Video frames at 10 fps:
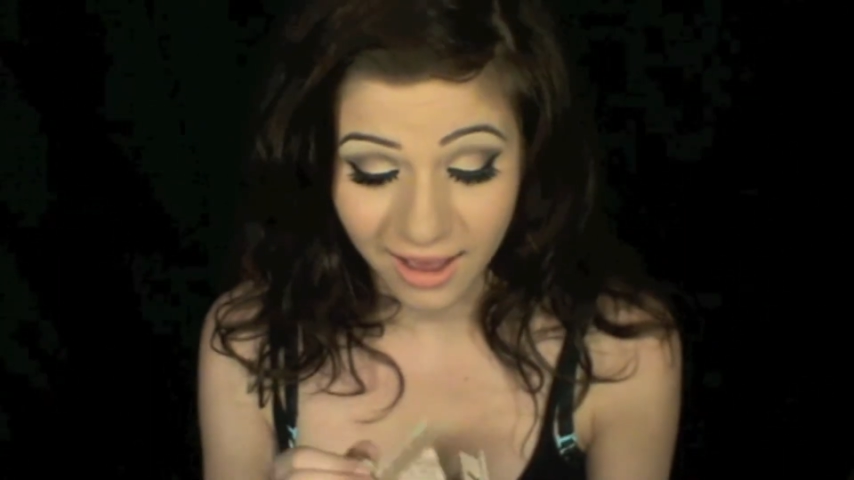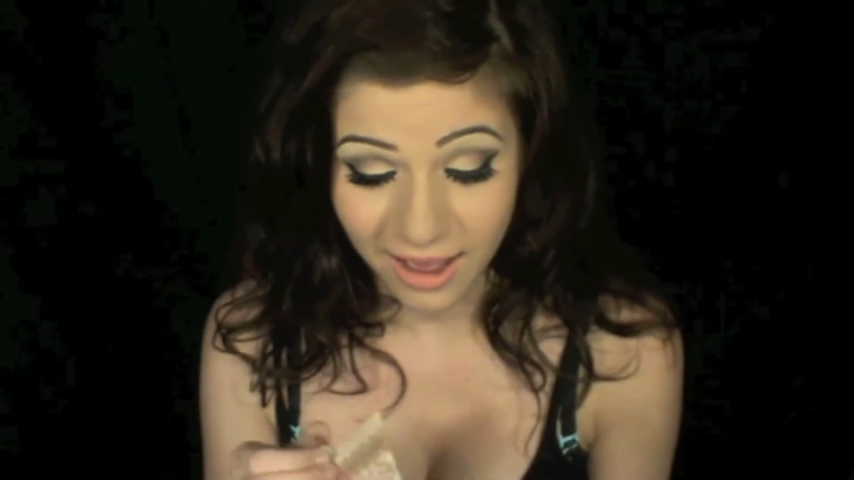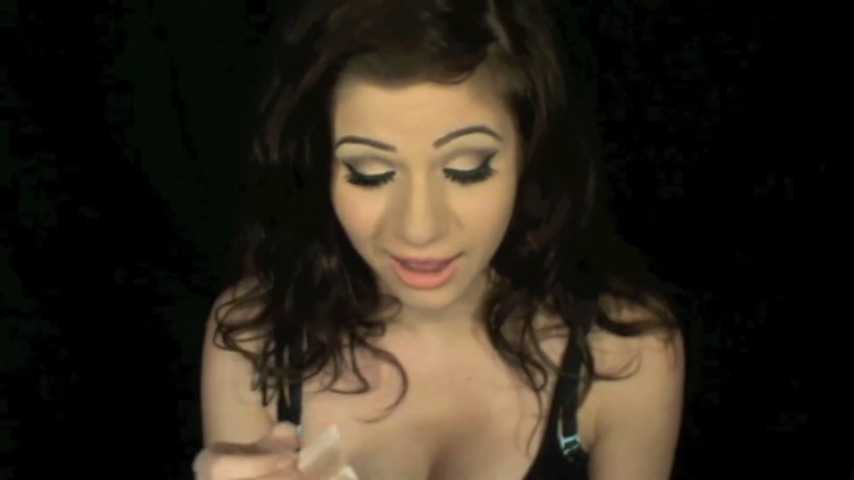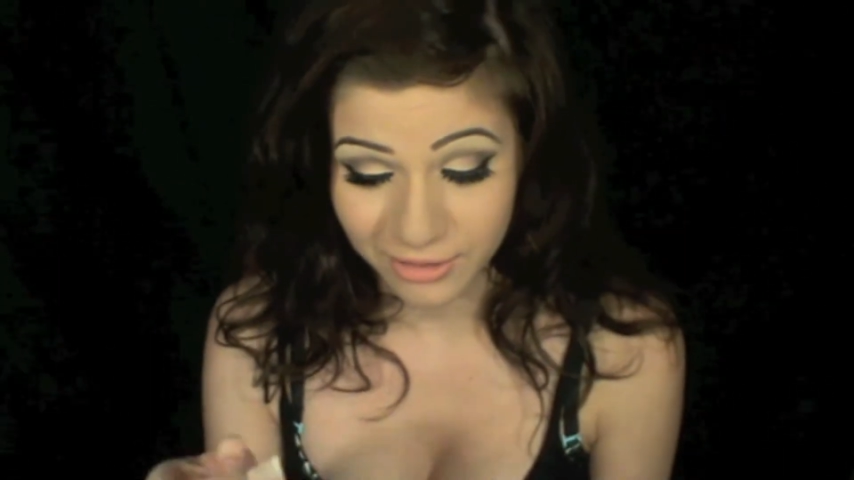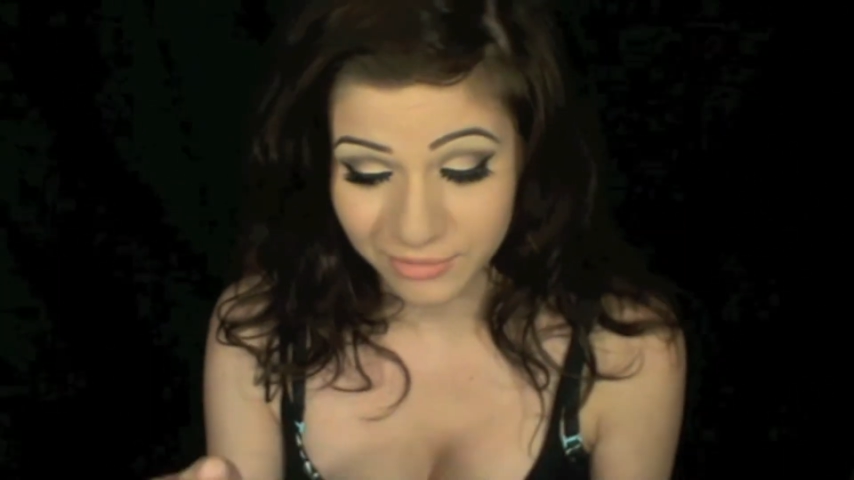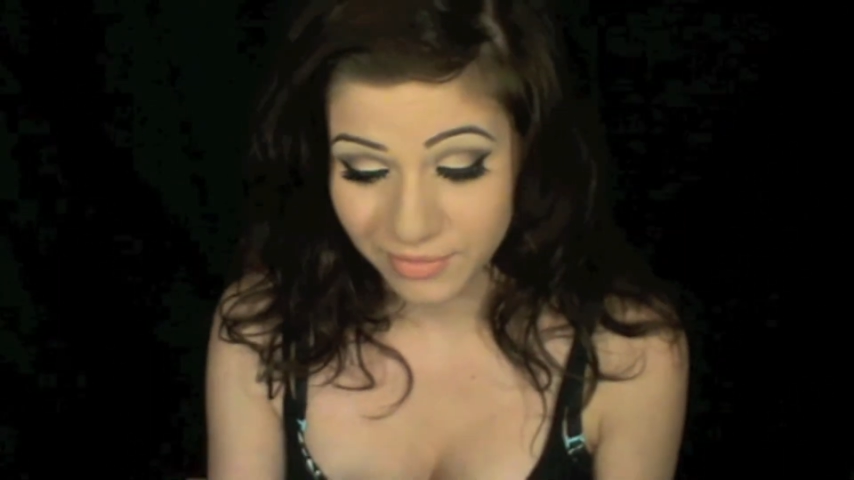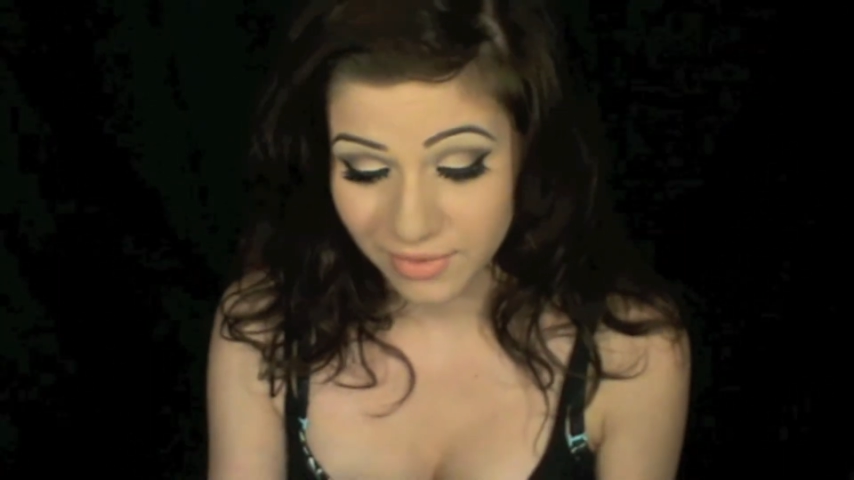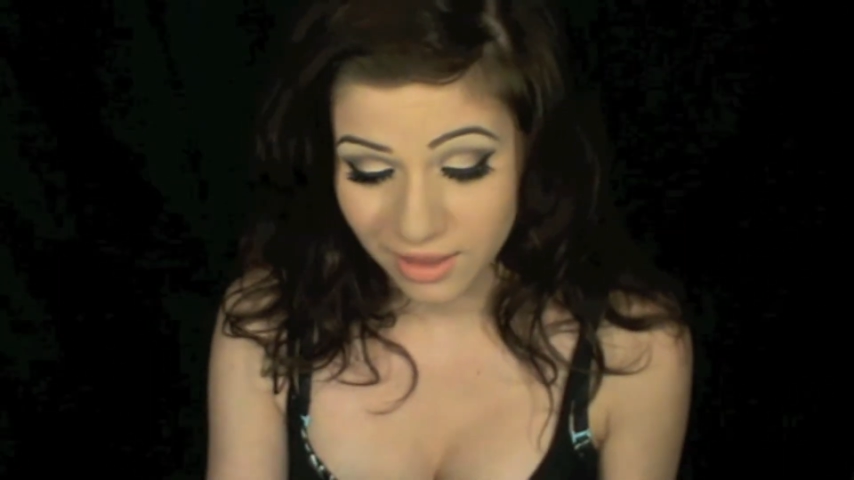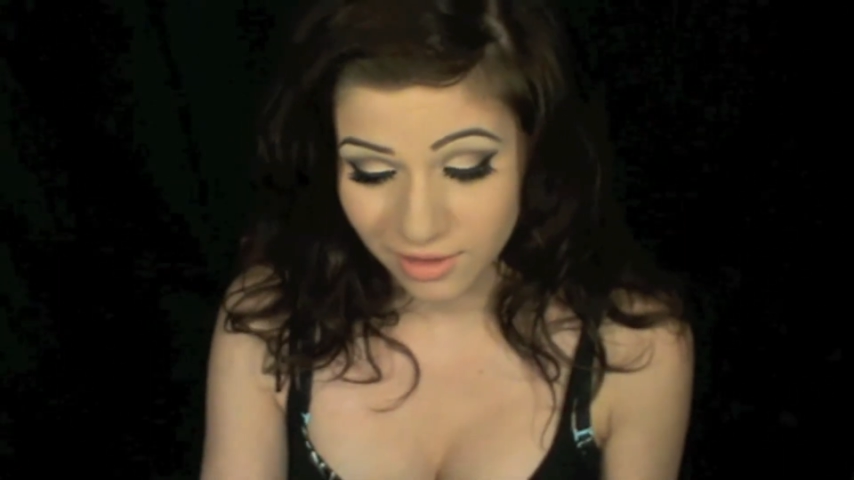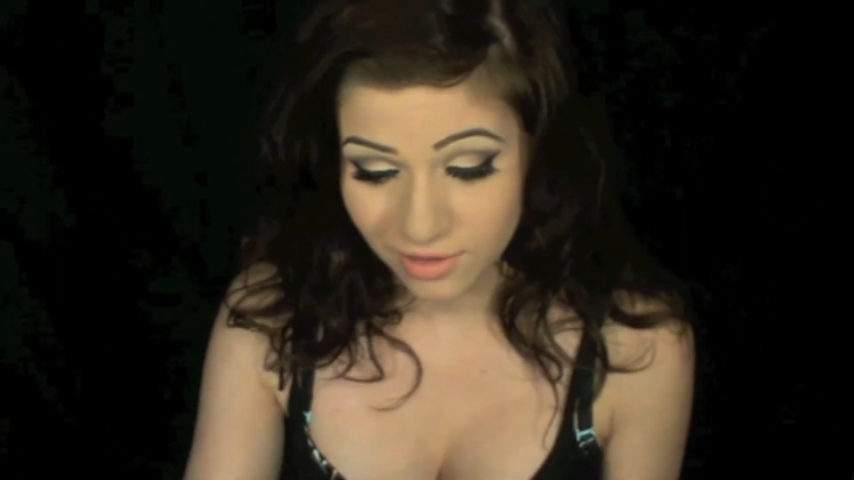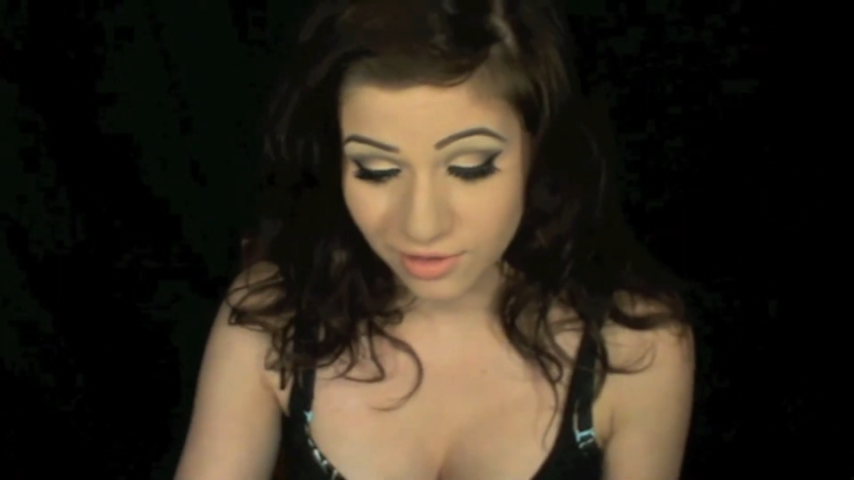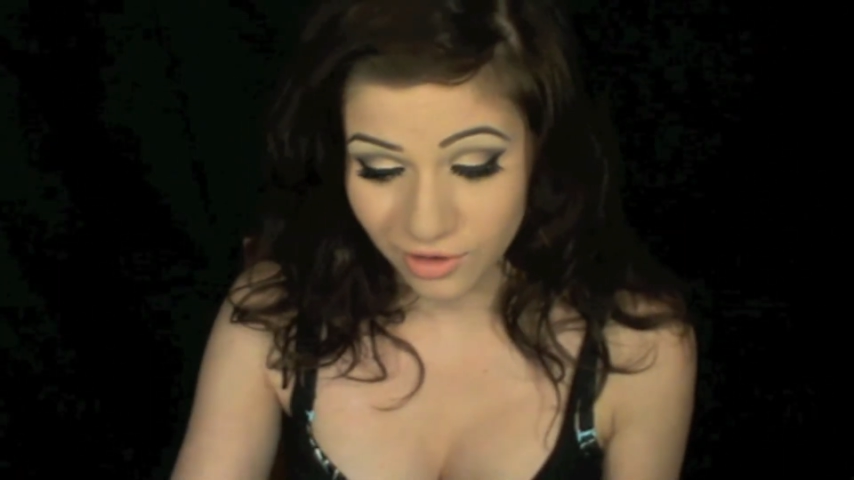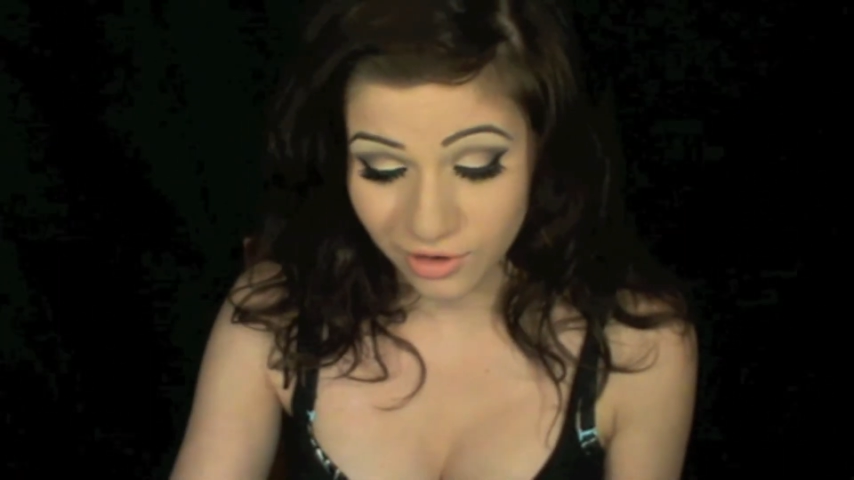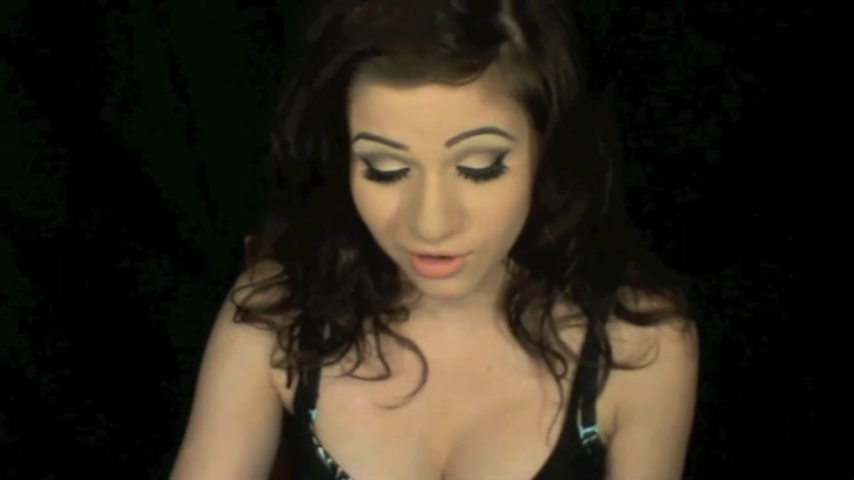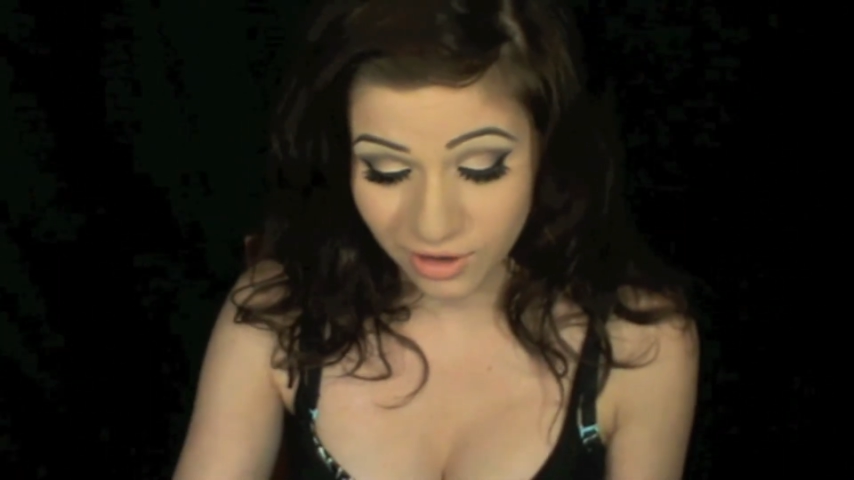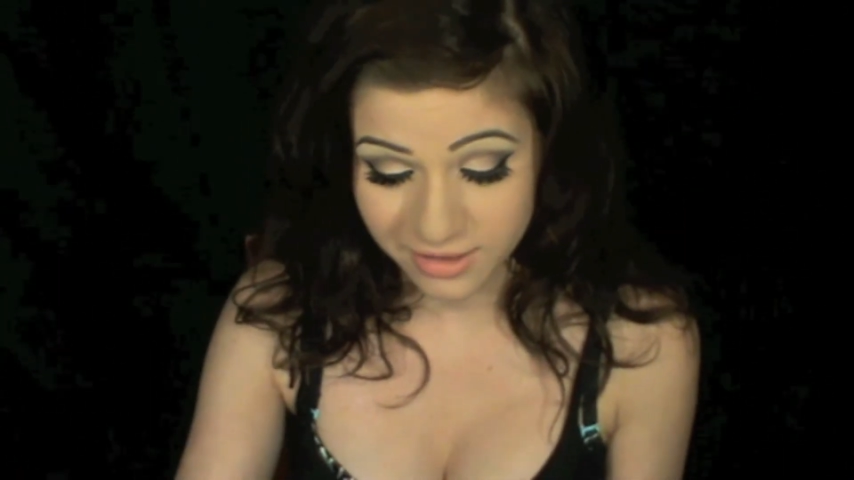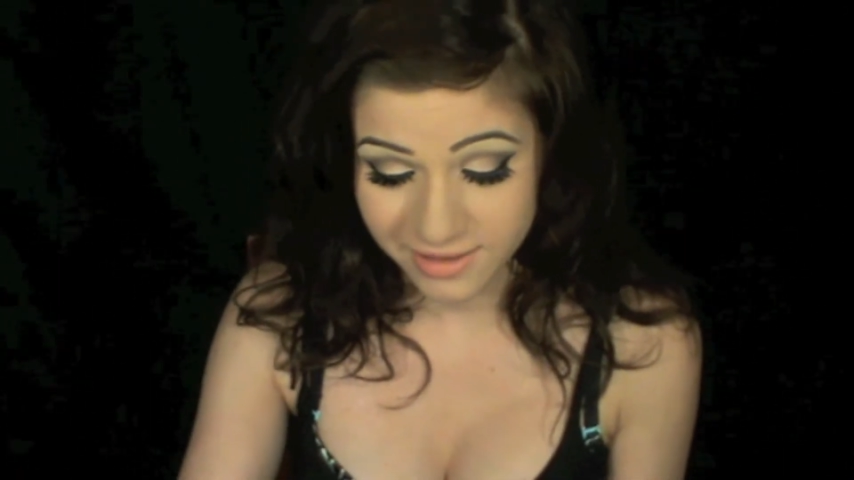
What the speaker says: so I